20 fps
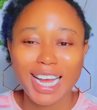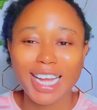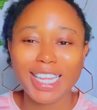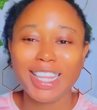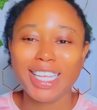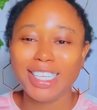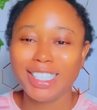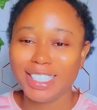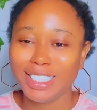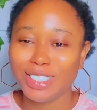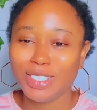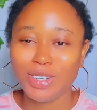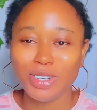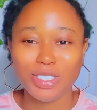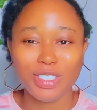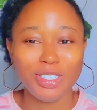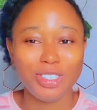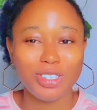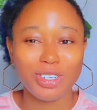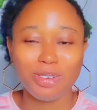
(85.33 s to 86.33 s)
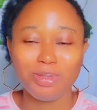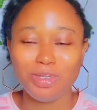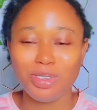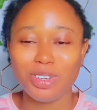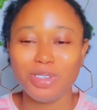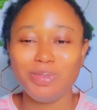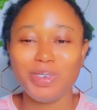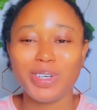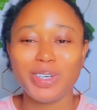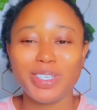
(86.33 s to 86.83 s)
I think this got the job
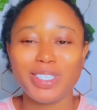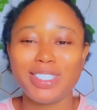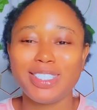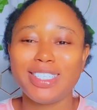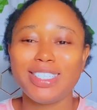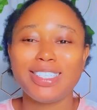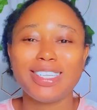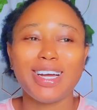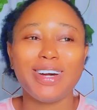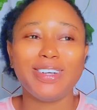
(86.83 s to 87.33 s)
done, because since